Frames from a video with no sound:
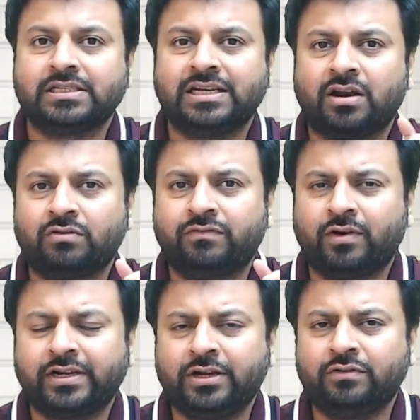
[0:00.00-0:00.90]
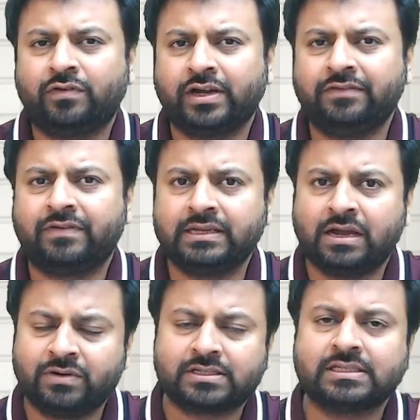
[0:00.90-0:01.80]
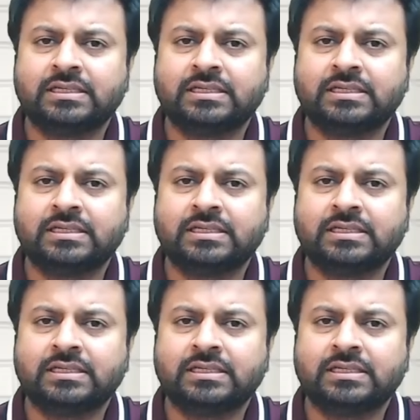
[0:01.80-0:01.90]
in around 40 to 45 hours.